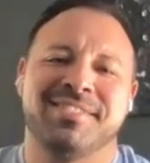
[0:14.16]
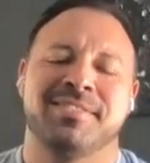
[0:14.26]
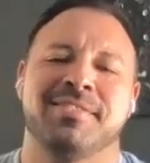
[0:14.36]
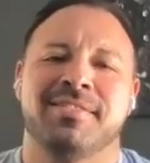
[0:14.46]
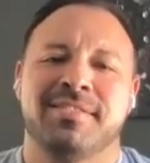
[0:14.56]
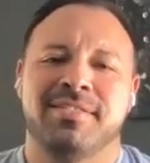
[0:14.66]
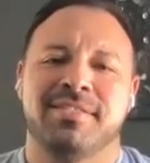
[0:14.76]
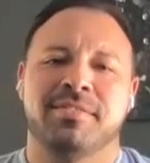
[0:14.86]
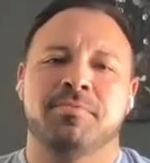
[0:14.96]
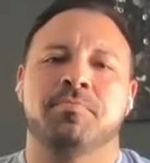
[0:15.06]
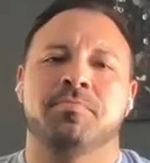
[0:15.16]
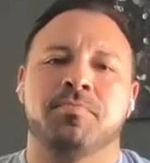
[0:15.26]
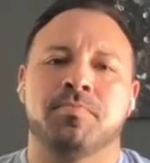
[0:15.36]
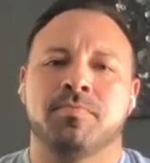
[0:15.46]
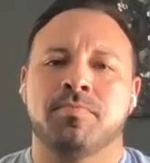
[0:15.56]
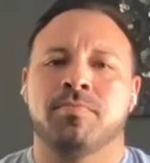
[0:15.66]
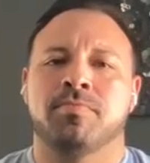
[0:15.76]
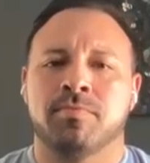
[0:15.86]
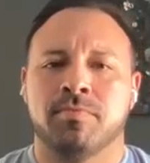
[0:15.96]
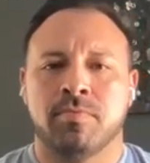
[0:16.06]

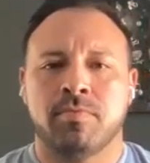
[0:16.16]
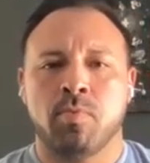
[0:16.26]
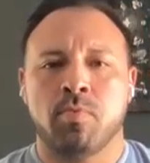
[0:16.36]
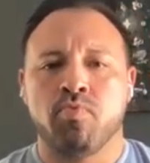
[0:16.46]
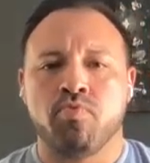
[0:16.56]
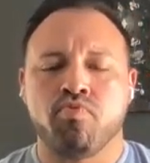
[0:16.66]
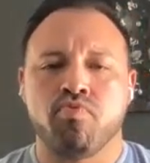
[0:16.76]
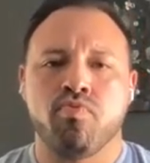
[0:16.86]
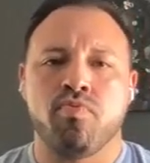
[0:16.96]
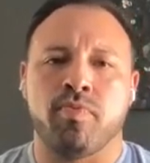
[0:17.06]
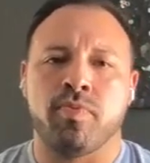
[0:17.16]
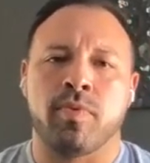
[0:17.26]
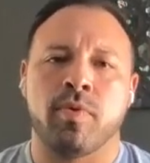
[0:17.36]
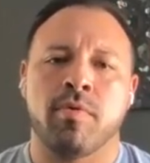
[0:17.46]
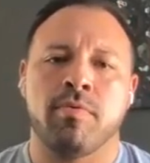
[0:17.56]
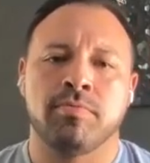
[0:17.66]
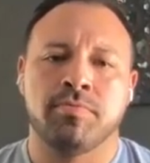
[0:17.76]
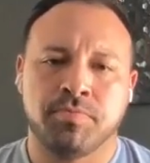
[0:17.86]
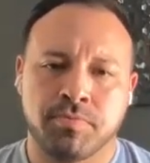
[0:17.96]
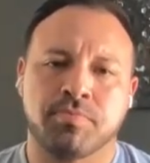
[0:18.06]

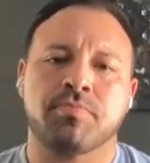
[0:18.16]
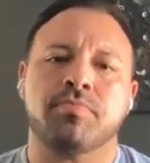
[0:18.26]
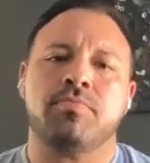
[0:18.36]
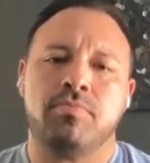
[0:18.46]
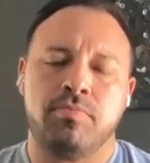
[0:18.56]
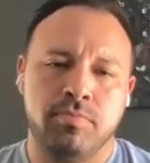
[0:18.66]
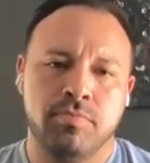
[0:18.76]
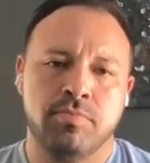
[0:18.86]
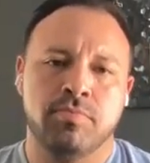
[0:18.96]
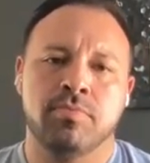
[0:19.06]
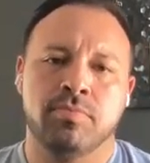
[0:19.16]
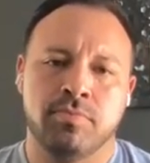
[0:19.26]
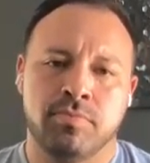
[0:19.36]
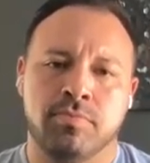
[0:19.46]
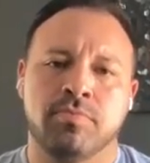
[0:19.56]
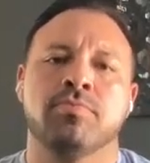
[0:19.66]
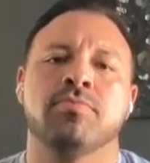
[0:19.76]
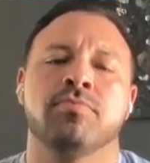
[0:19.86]
(not speaking)